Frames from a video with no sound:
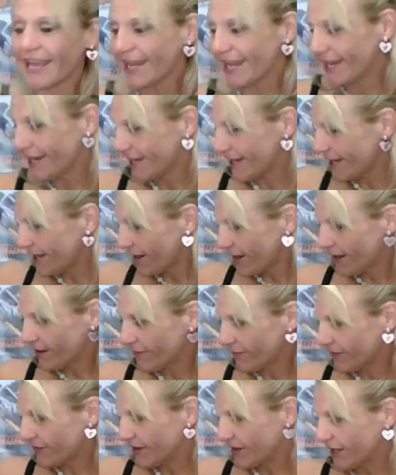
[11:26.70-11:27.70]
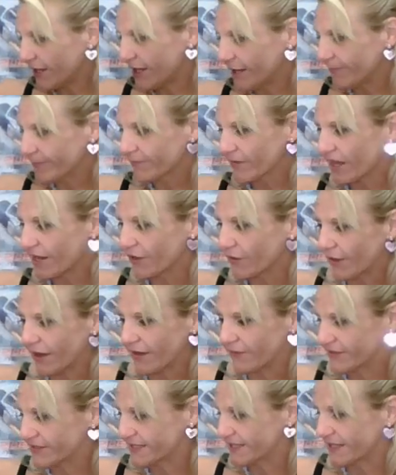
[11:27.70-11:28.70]
Any of the, I don't
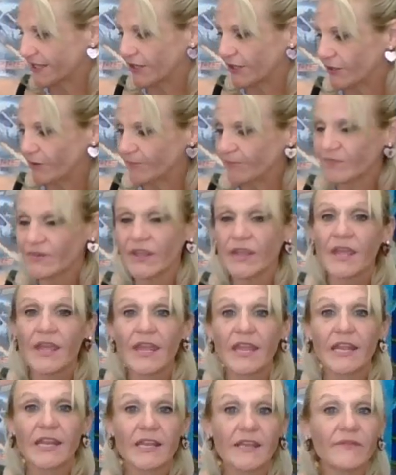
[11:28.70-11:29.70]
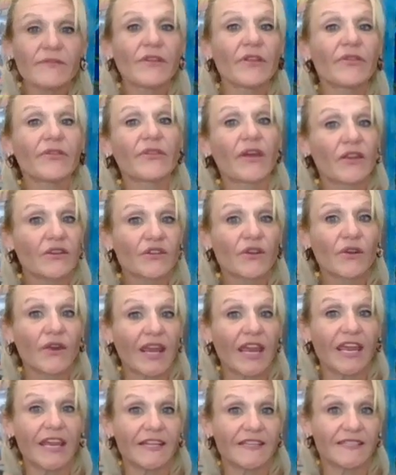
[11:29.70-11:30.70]
have it sitting here, any of the
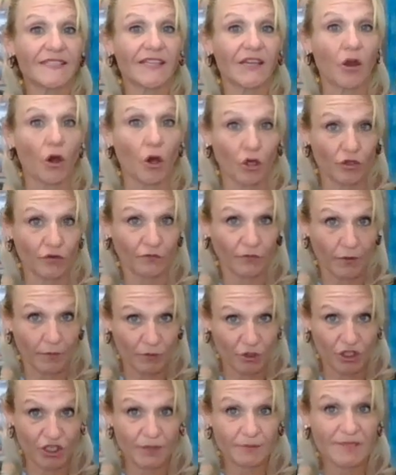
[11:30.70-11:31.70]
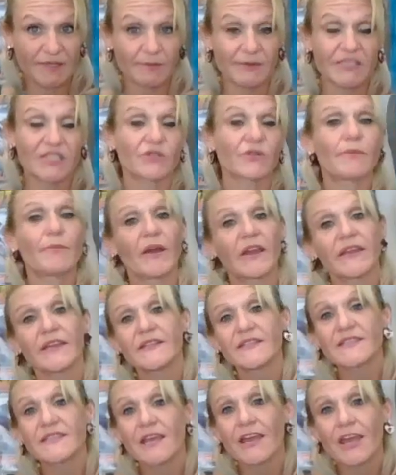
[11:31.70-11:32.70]
Thundereggs that are from Jim's Mystery
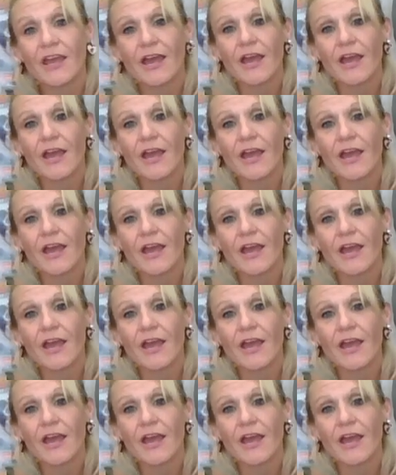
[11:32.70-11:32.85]
Buckets,